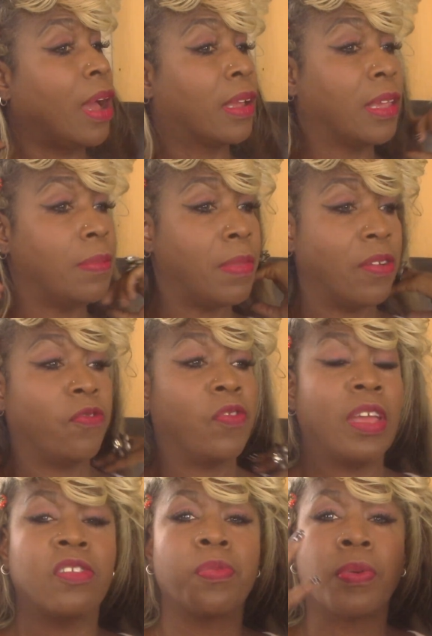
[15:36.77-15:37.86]
I keep my
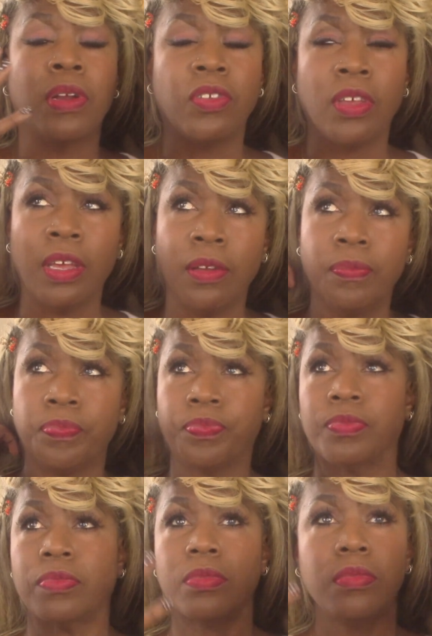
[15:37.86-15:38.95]
face pretty
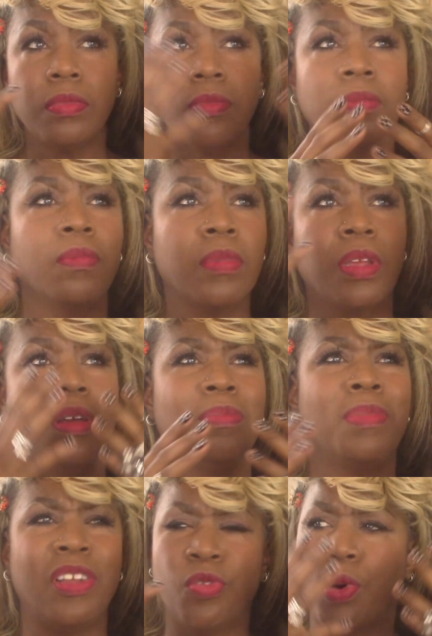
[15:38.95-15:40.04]

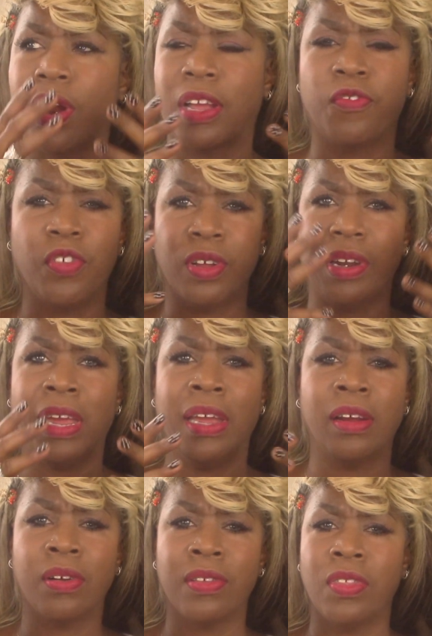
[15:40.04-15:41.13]
much where I can feel
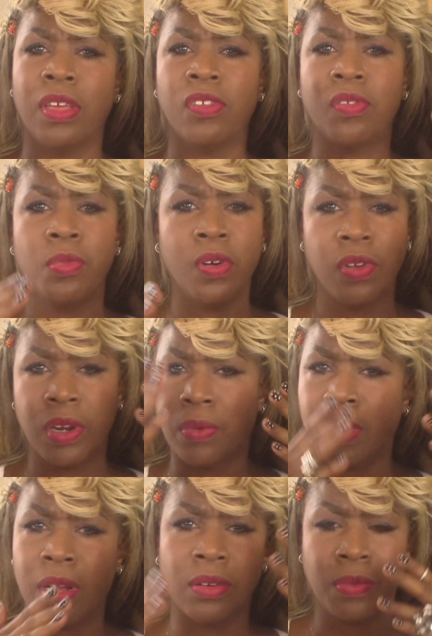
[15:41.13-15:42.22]
air and things moving
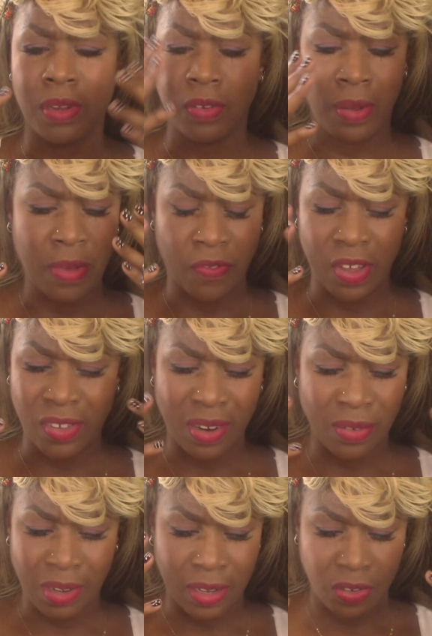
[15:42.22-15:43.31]
around on my face. I
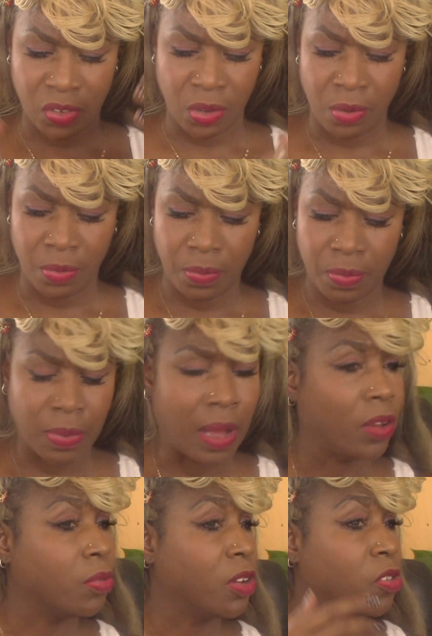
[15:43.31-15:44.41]
don't like to
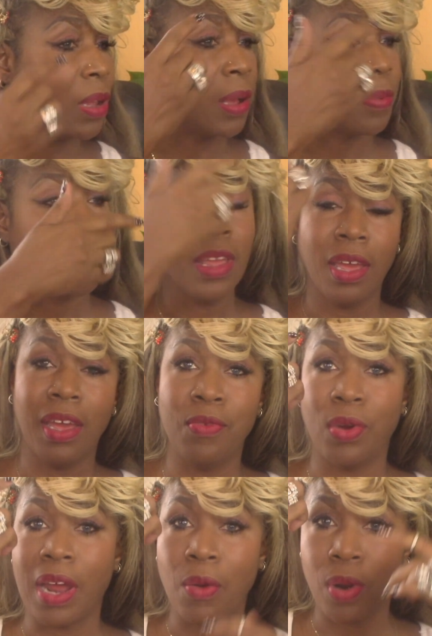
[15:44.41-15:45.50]
have too much makeup on. And
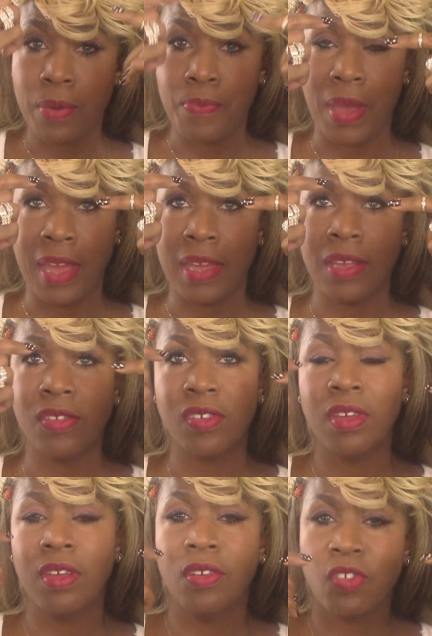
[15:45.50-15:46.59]
when I wear
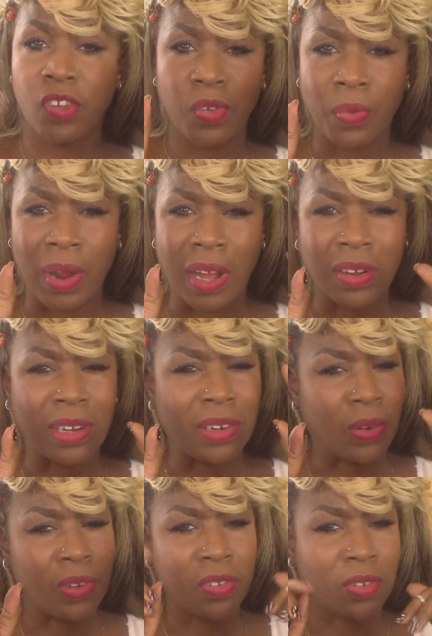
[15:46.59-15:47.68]
bangs, just for the record, I
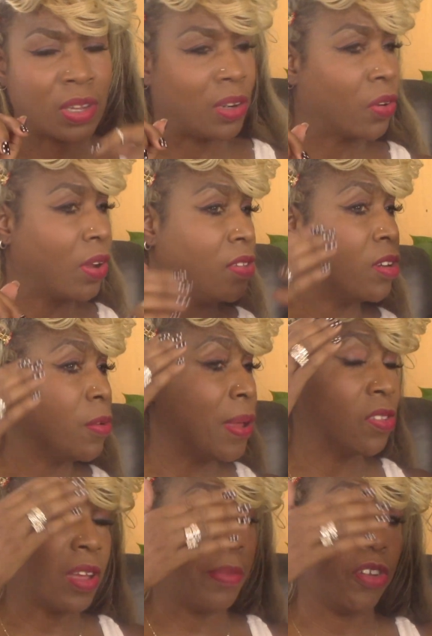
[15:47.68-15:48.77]
know it's kind of crazy. It
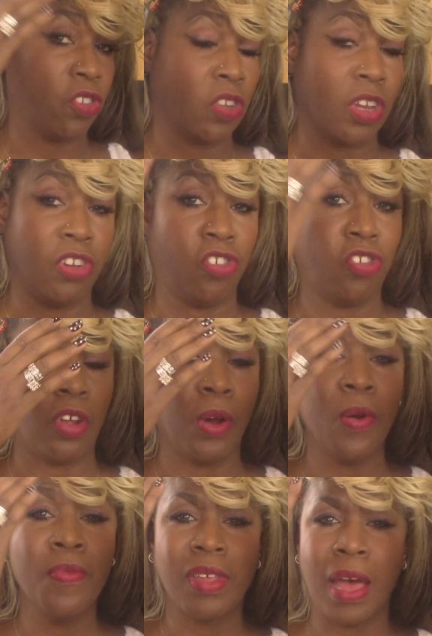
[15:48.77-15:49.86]
depends on how much it's going to
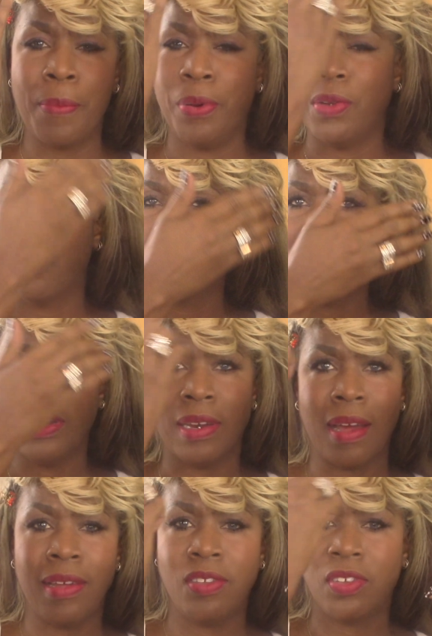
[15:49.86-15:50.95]
show. I put really
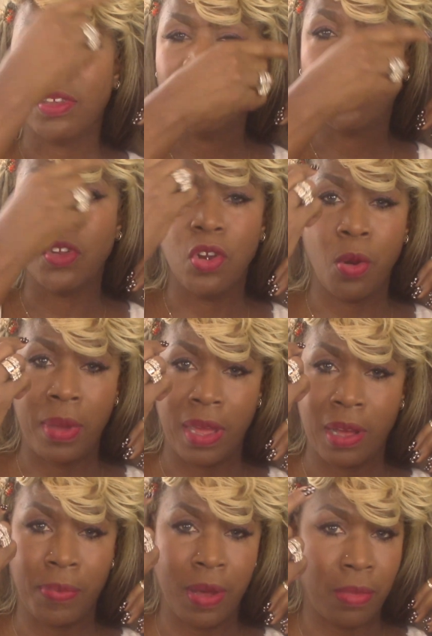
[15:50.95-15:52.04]
light to no
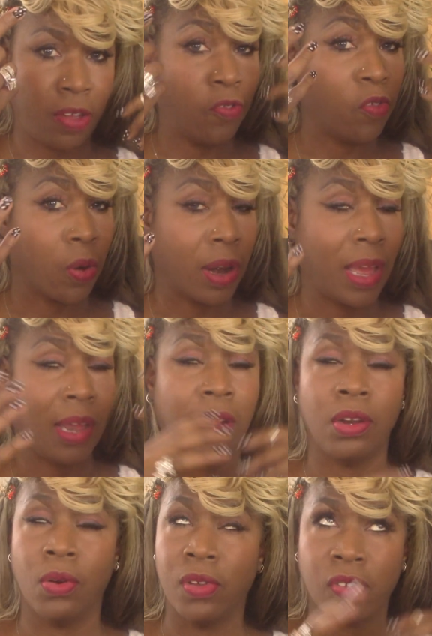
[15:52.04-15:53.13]
makeup on my forehead. I
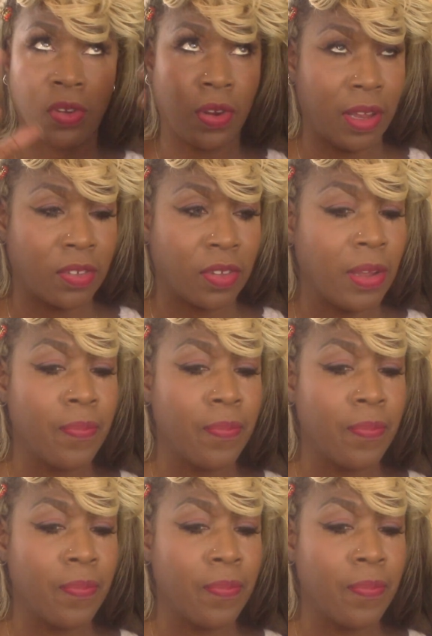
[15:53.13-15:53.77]
know it's crazy.